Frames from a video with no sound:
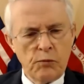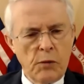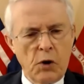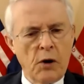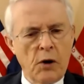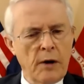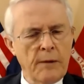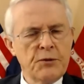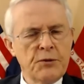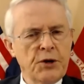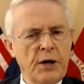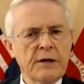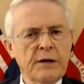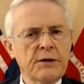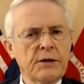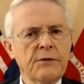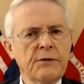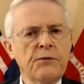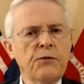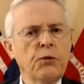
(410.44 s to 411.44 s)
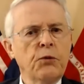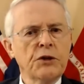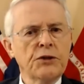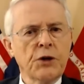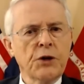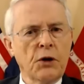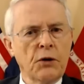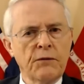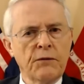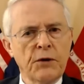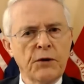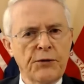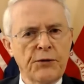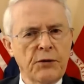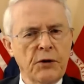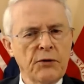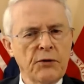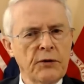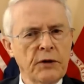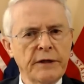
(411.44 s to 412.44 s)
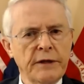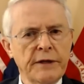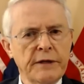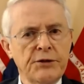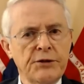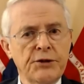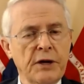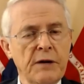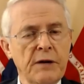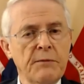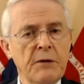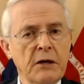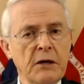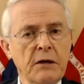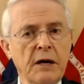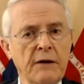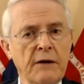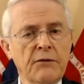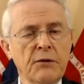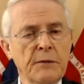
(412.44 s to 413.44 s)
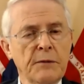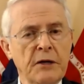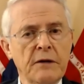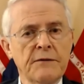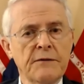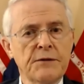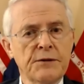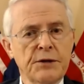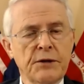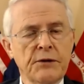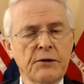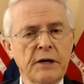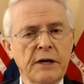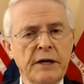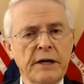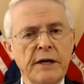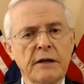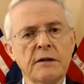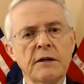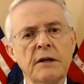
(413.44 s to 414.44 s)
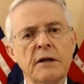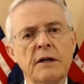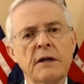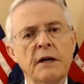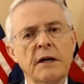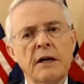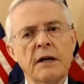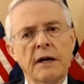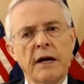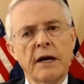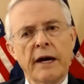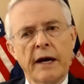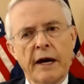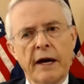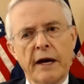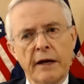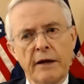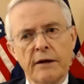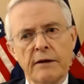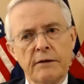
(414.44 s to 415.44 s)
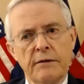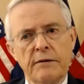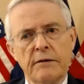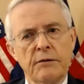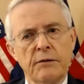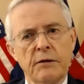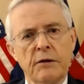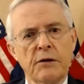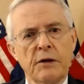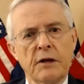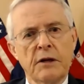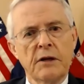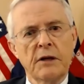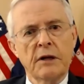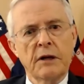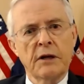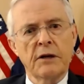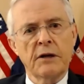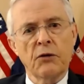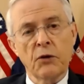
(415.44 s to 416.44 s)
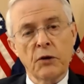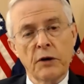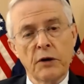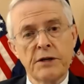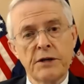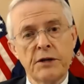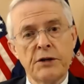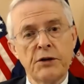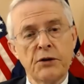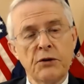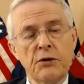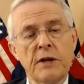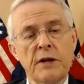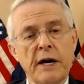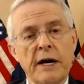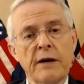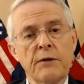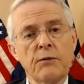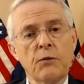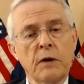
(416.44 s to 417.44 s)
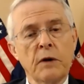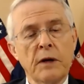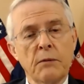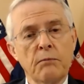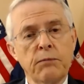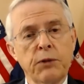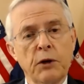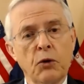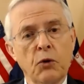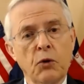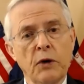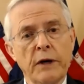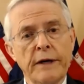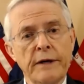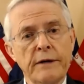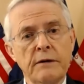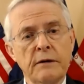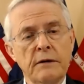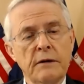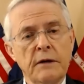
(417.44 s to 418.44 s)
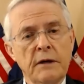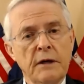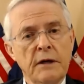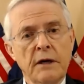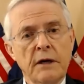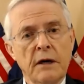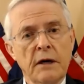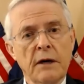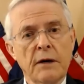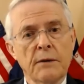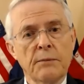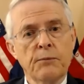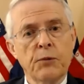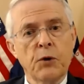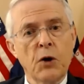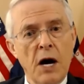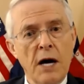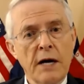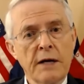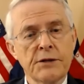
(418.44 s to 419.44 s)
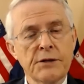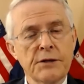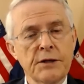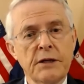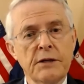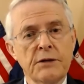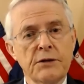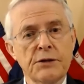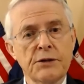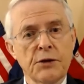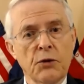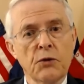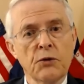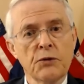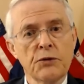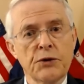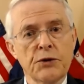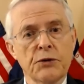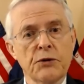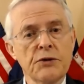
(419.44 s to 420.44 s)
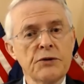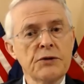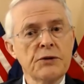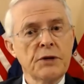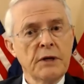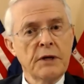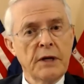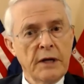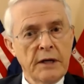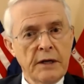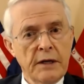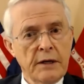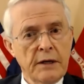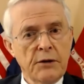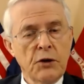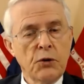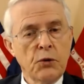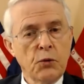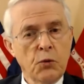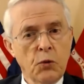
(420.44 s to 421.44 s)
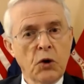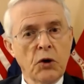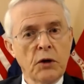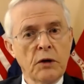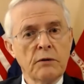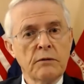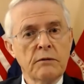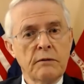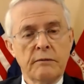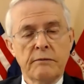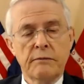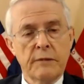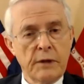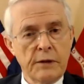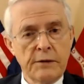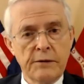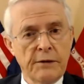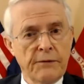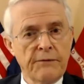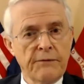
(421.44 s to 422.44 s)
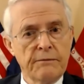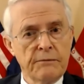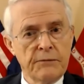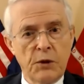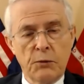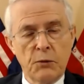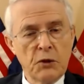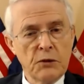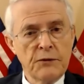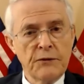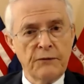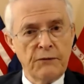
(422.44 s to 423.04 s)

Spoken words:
our objective was overthrow the legitimate government of Syria. And in order to do that, we employed proxy soldiers who were the most